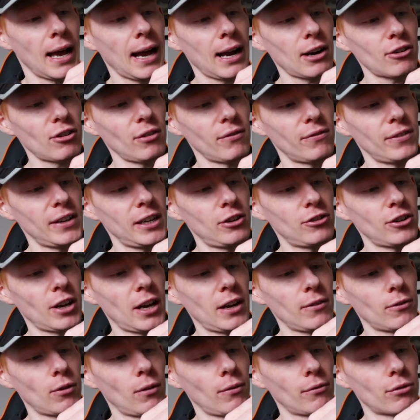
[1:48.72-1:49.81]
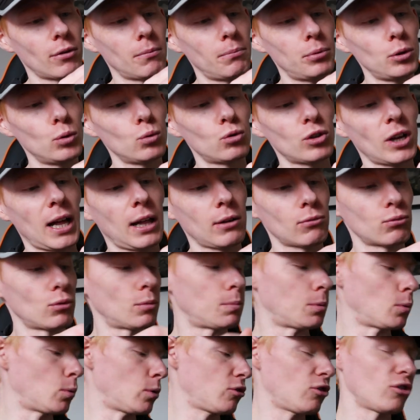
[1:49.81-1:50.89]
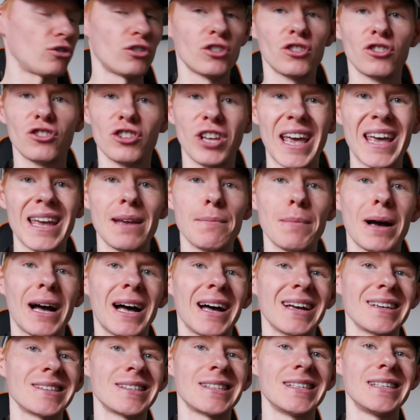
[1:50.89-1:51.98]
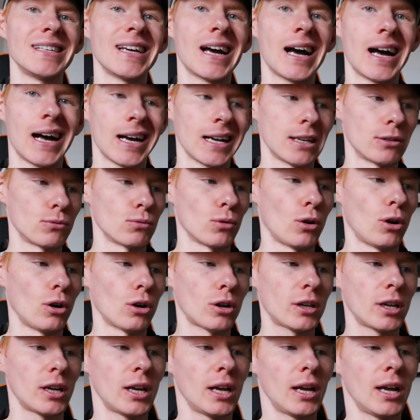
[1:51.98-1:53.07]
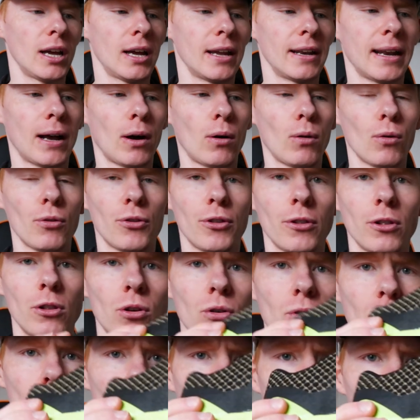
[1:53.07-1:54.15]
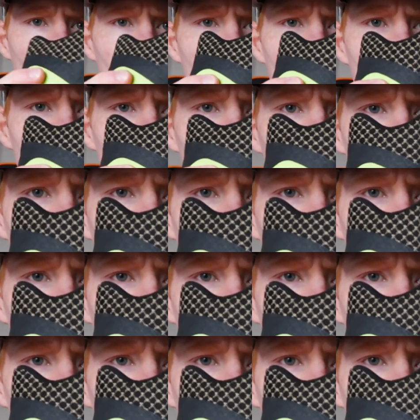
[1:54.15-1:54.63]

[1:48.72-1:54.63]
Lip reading: actually VJ have gone for a butyl rubber, which is the same as the iRock. Now, the lugs may